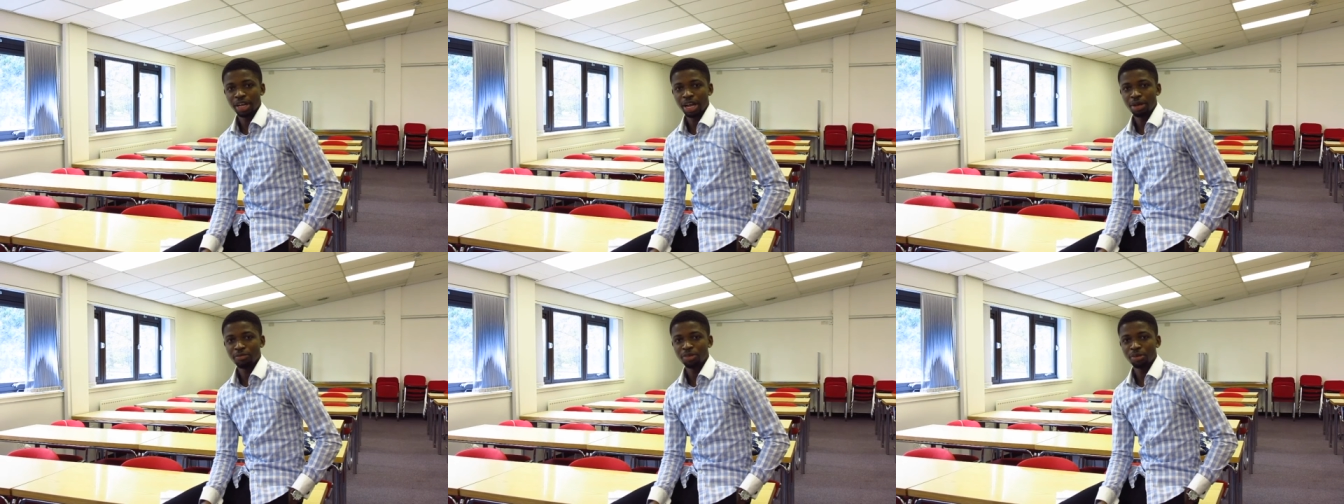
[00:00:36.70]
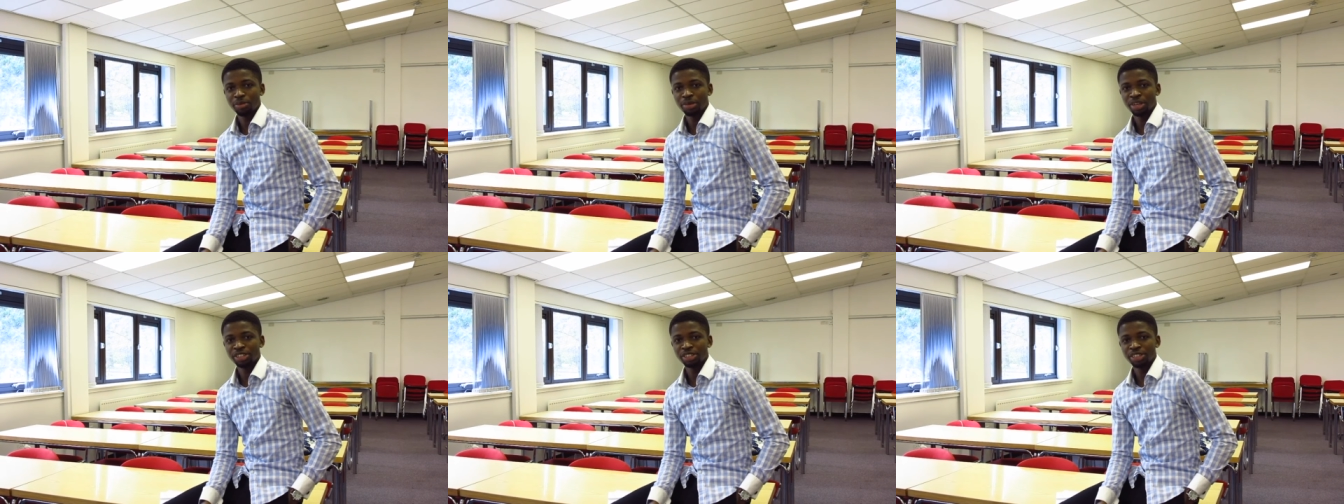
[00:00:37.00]
I'm
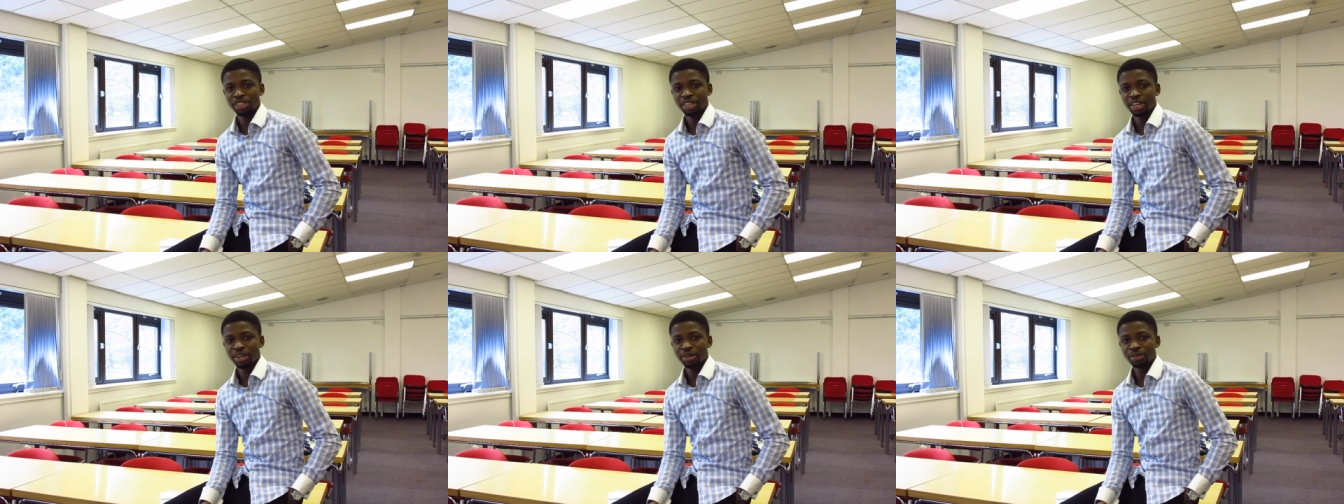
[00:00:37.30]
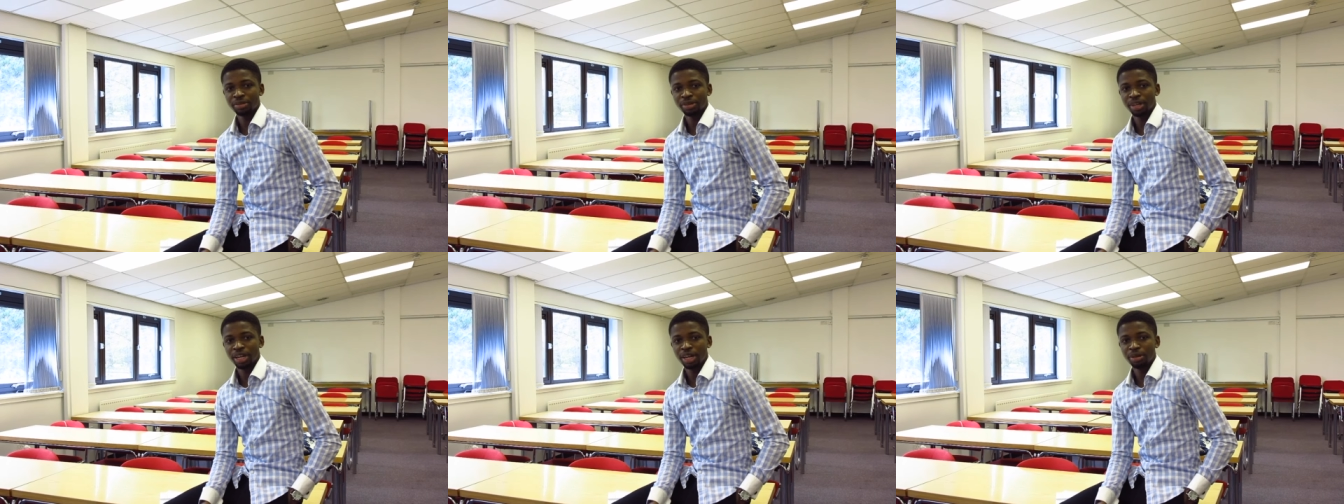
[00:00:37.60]
from Nigeria.
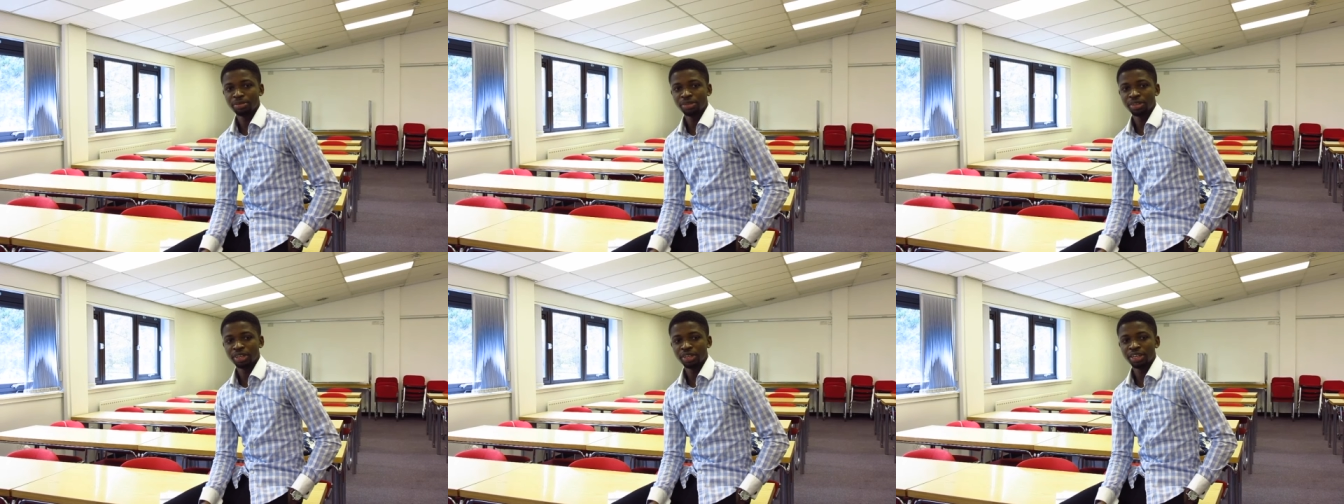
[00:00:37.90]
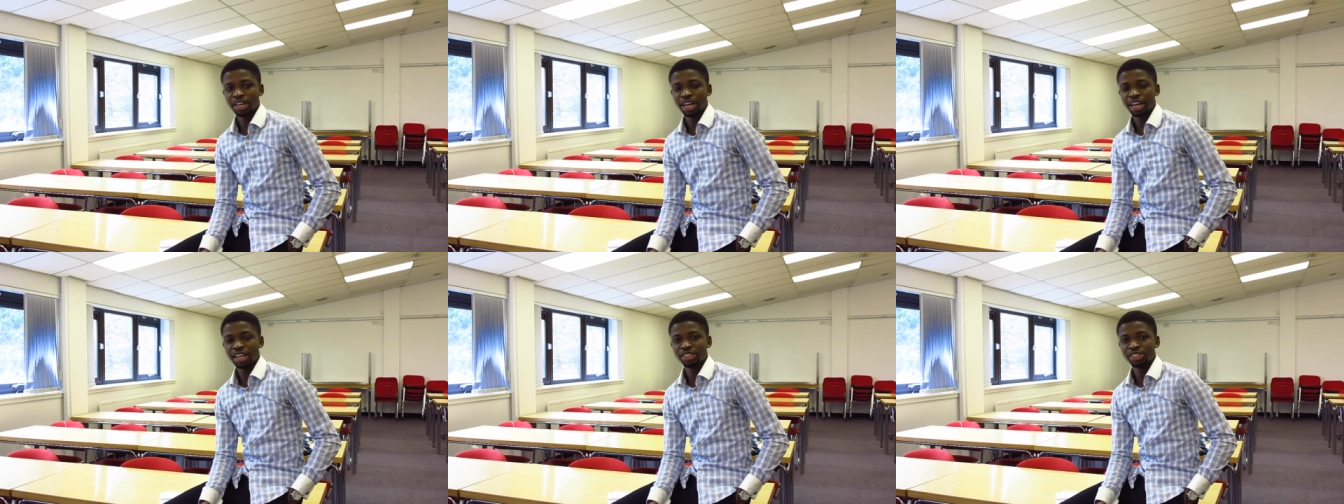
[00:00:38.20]
I'm the
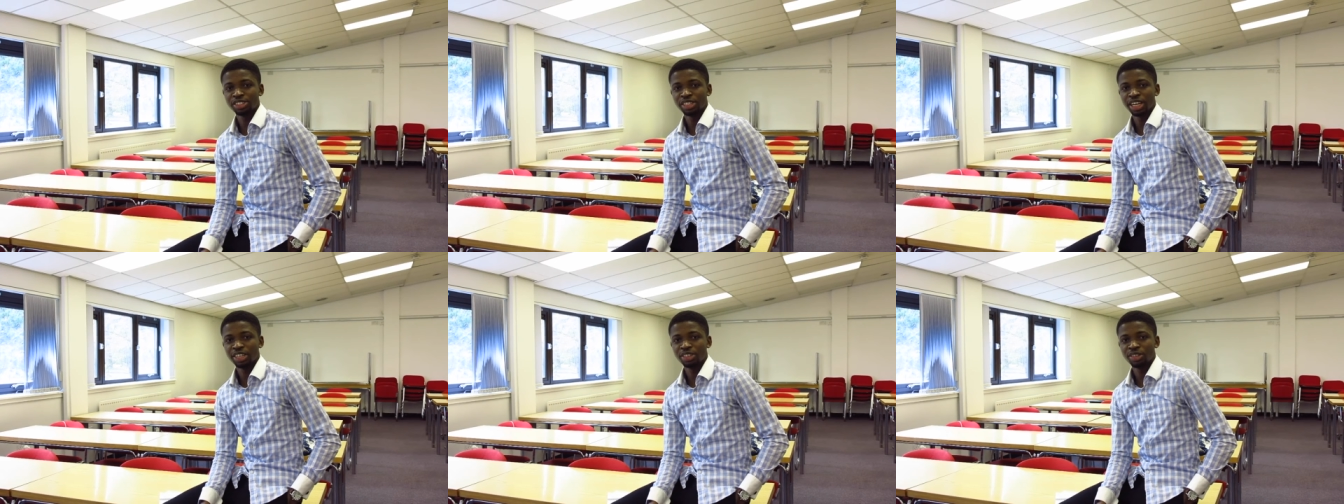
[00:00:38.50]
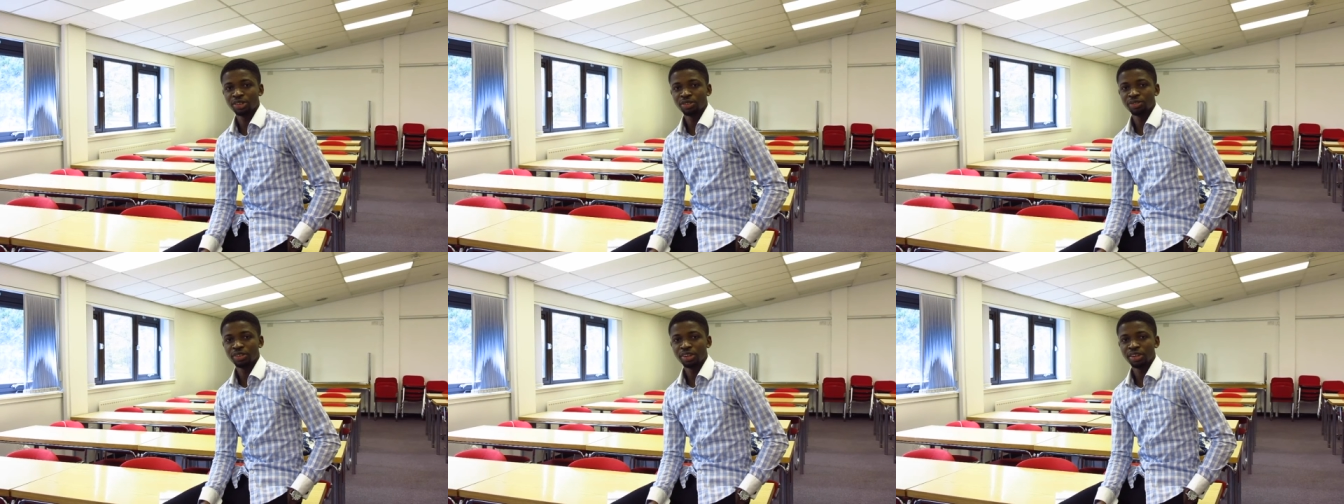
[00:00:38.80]
guy in
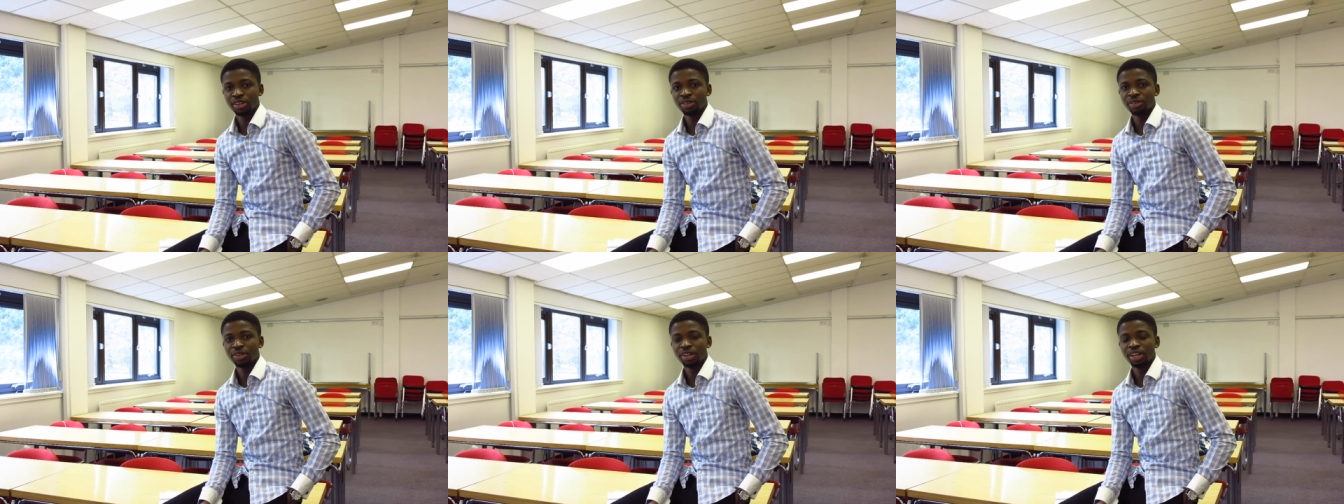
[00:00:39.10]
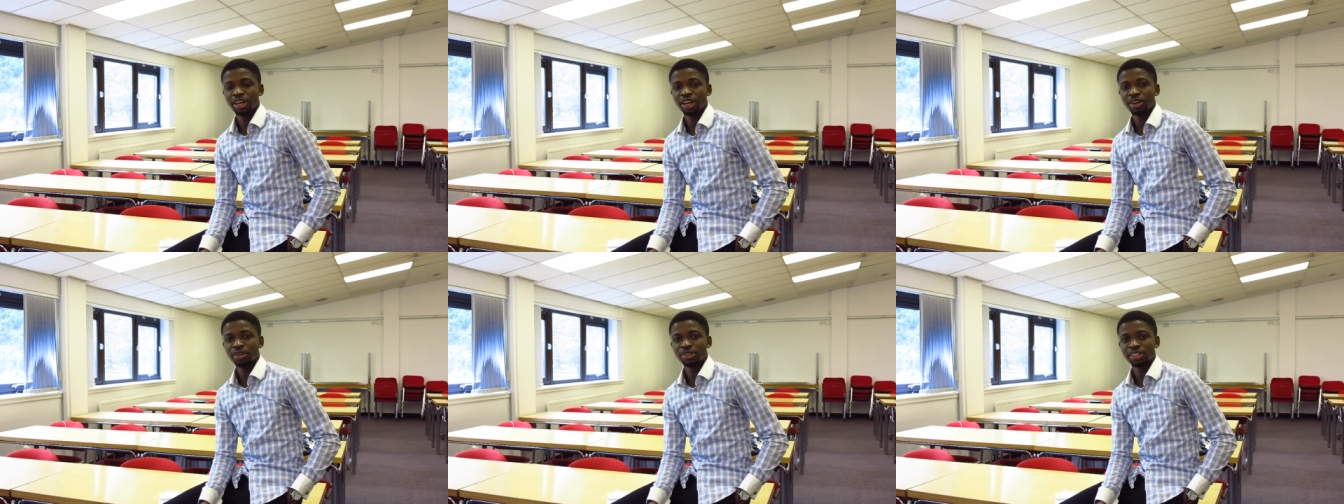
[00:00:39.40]
charge of uh,
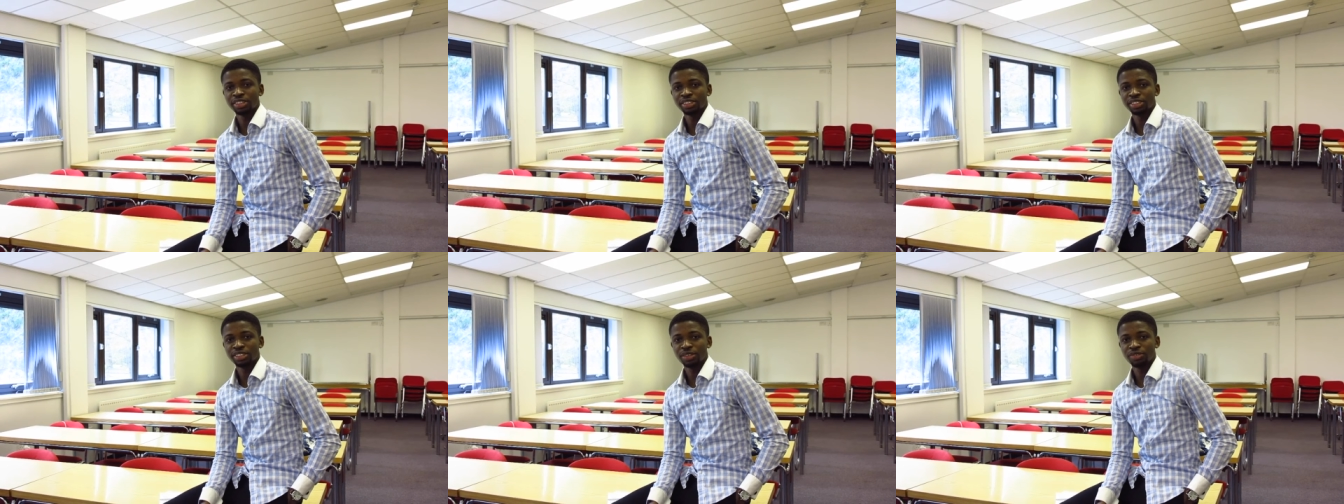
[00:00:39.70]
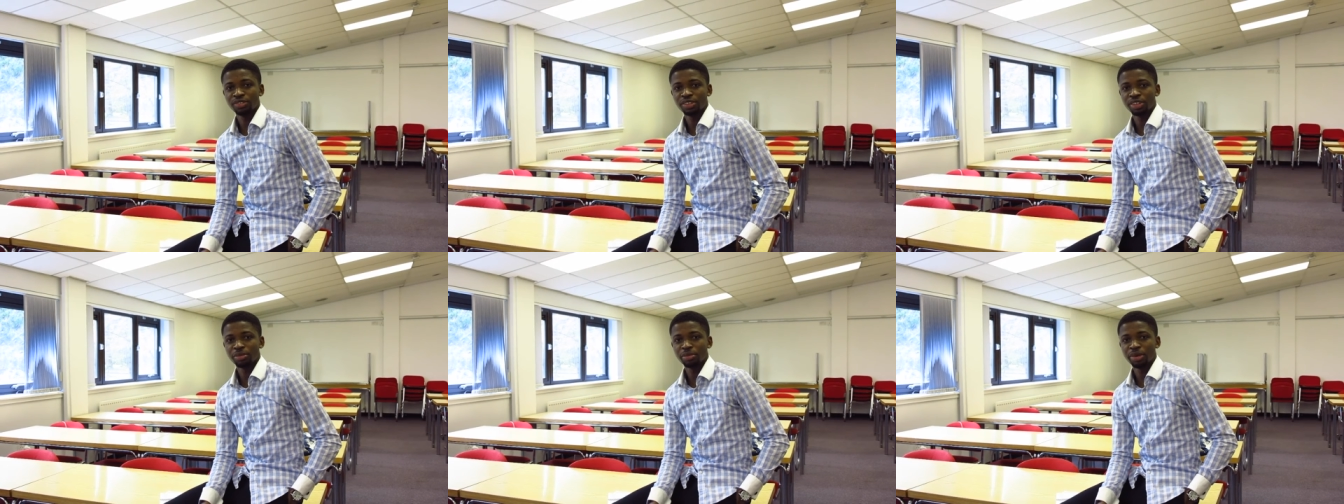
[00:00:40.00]
health and
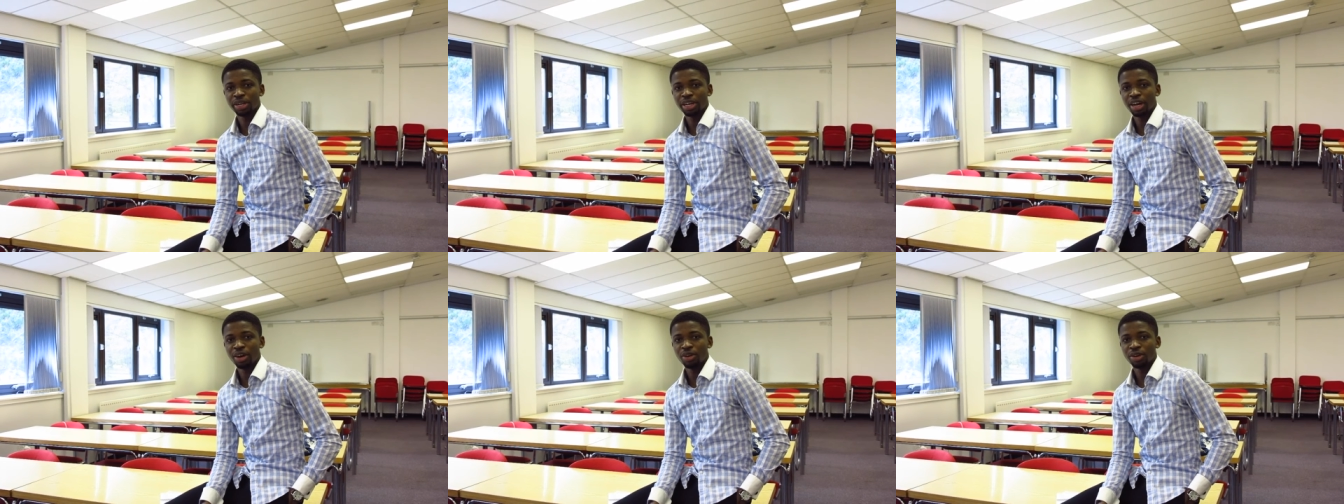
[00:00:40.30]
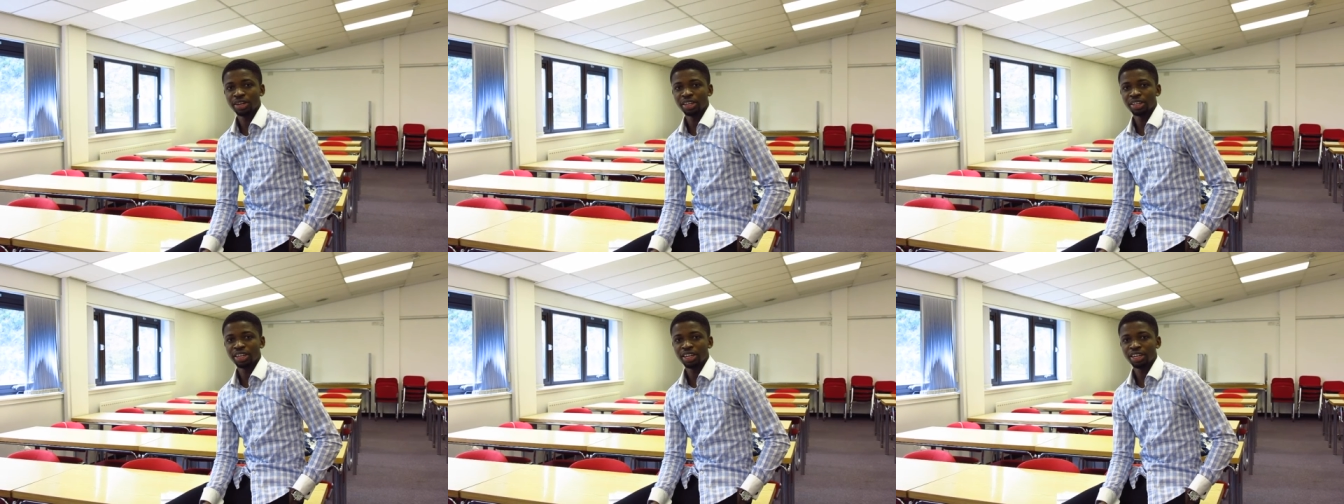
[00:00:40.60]
safety in Mega
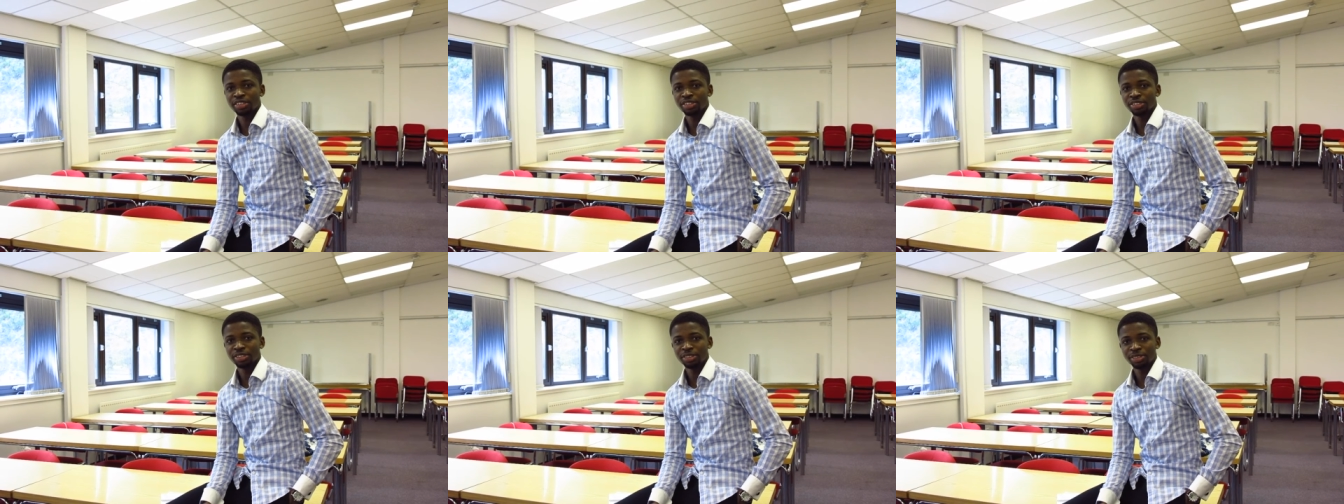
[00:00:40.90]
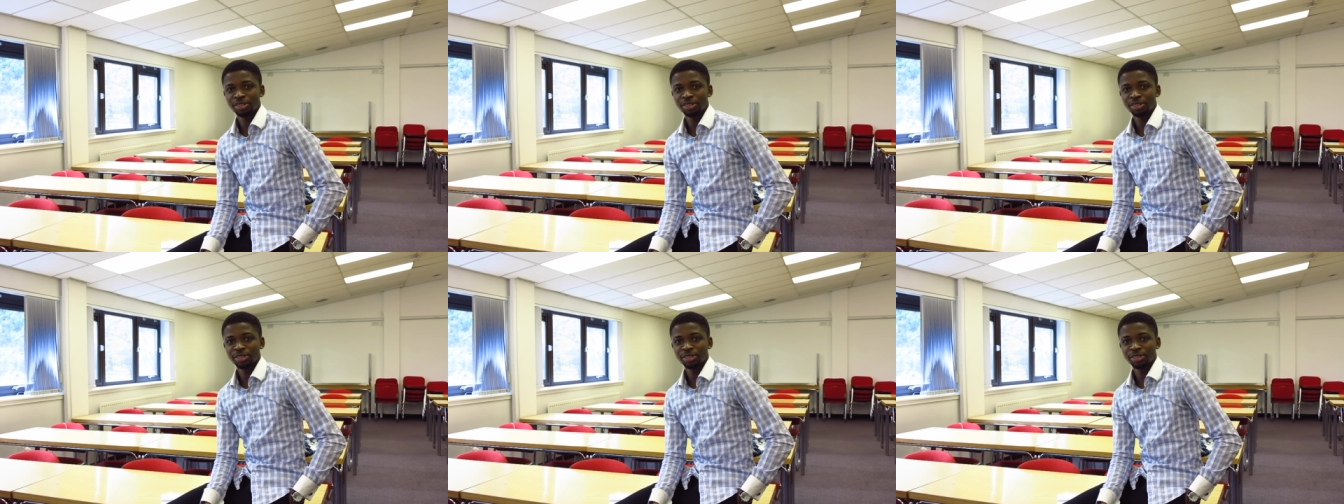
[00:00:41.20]
Oil Plants.